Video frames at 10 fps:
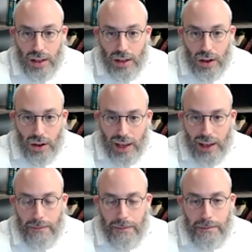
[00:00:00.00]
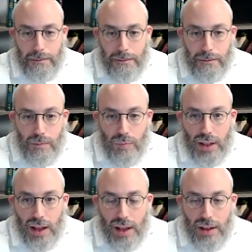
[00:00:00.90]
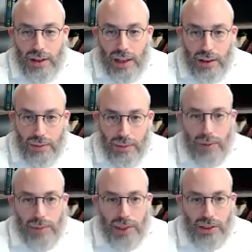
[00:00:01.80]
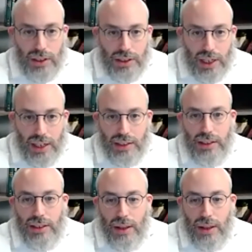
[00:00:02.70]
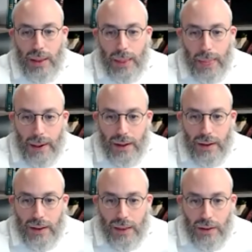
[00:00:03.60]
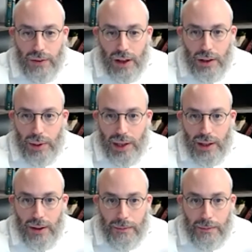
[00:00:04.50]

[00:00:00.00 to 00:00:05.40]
Okay. Then the, the Mishnah says the following.